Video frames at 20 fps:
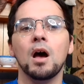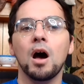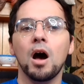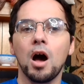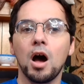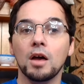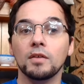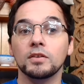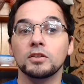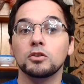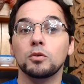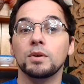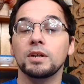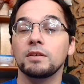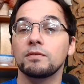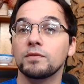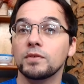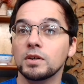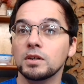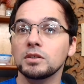On the
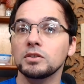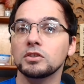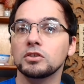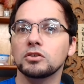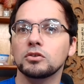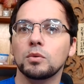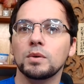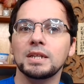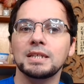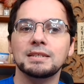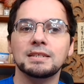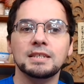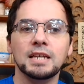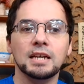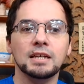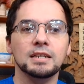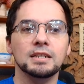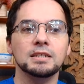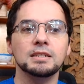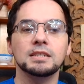twenty-first,
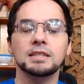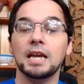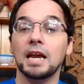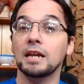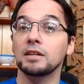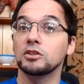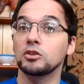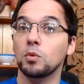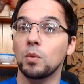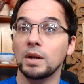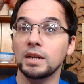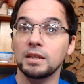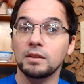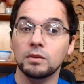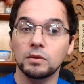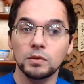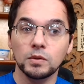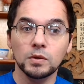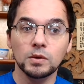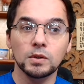twenty-second, and
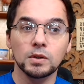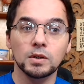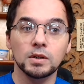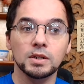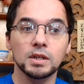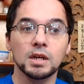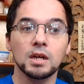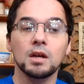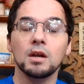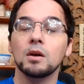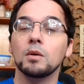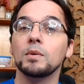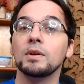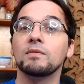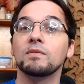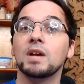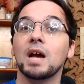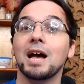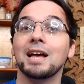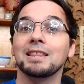twenty-third, we've
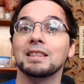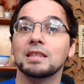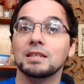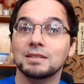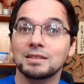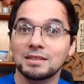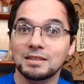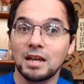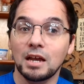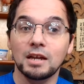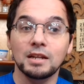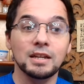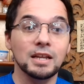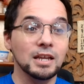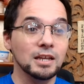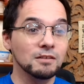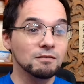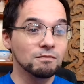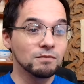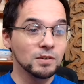got the sun
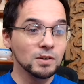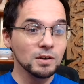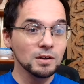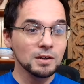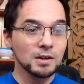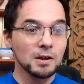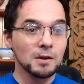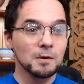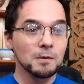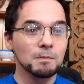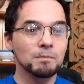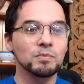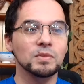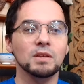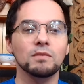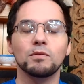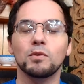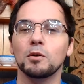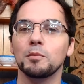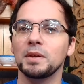in Virgo
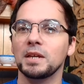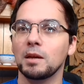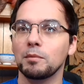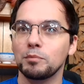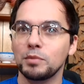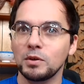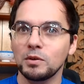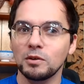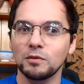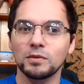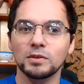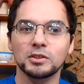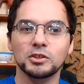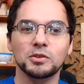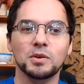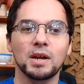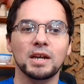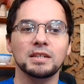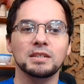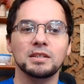forming a beautiful
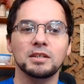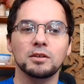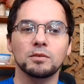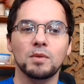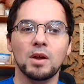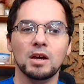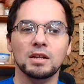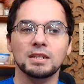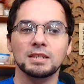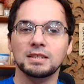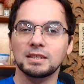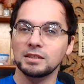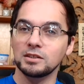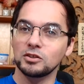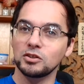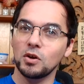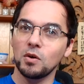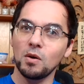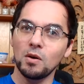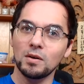trine to Uranus in
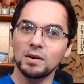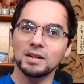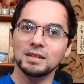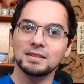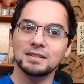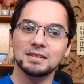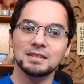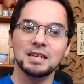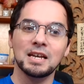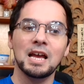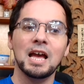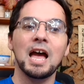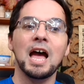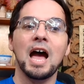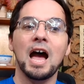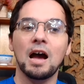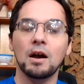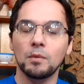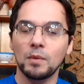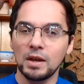Taurus,
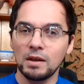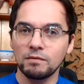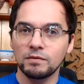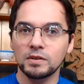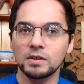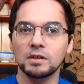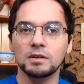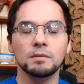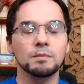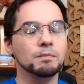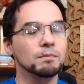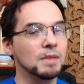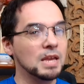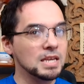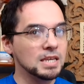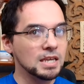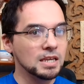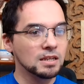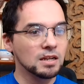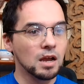however,
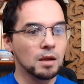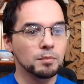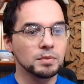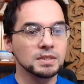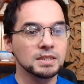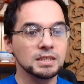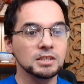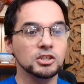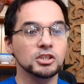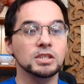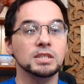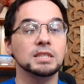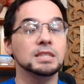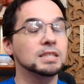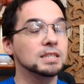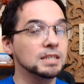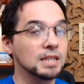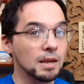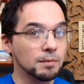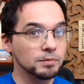making an opposition
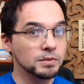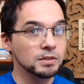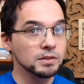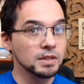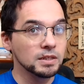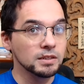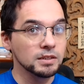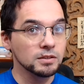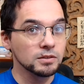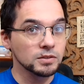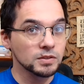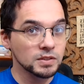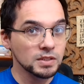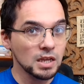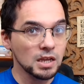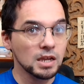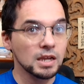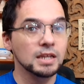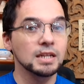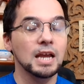to Neptune in your
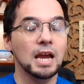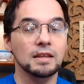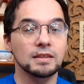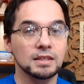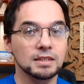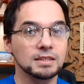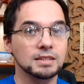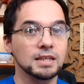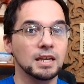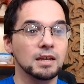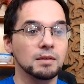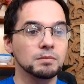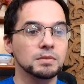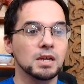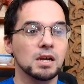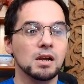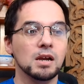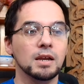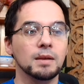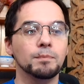sign at the same
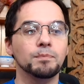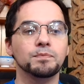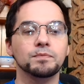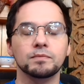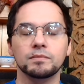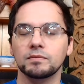time.